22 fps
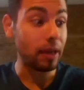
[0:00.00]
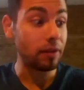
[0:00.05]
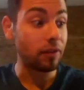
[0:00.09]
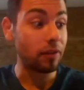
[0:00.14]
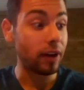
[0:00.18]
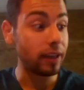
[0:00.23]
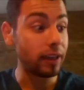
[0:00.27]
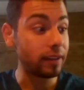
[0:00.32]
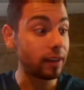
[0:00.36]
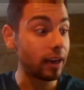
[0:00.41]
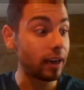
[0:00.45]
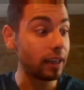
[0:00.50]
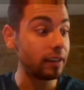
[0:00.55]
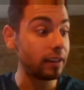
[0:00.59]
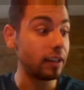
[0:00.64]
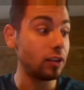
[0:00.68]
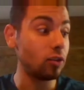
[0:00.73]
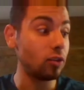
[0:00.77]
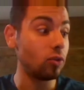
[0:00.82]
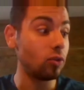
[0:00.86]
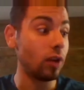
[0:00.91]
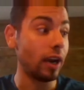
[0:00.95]
fighter. I
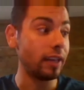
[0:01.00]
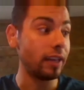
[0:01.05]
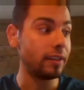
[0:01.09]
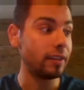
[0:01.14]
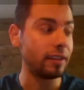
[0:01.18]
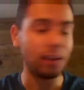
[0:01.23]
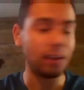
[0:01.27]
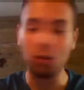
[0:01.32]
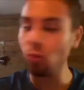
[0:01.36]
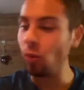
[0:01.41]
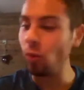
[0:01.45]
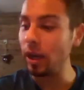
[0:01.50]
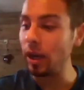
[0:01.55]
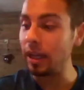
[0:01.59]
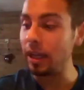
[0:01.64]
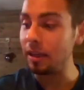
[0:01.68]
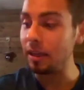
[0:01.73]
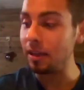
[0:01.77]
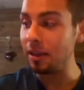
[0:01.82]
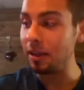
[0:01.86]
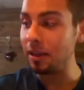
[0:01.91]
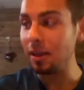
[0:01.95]
didn't I didn't
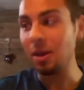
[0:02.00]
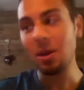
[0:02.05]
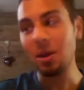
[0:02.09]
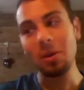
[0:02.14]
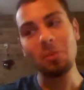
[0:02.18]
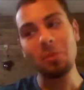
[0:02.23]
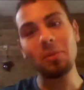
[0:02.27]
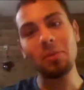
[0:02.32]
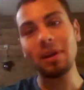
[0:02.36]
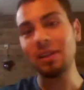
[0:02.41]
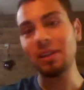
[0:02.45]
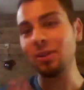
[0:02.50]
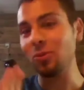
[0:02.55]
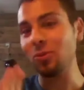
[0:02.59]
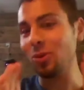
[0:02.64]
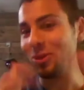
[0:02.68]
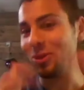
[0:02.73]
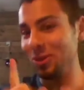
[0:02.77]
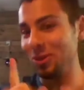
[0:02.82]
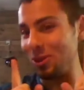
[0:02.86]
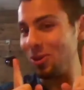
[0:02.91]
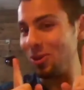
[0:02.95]
win, but it was